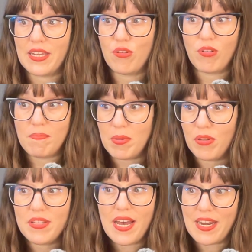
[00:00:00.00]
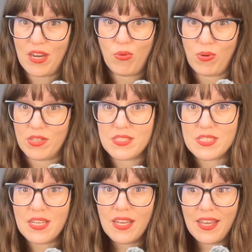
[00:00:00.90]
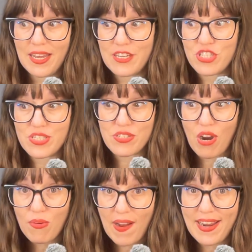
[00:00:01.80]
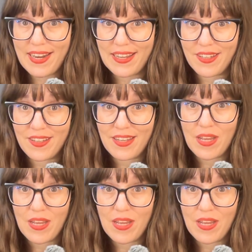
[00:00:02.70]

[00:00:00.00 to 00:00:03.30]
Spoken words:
and you can build that outwards and just start writing.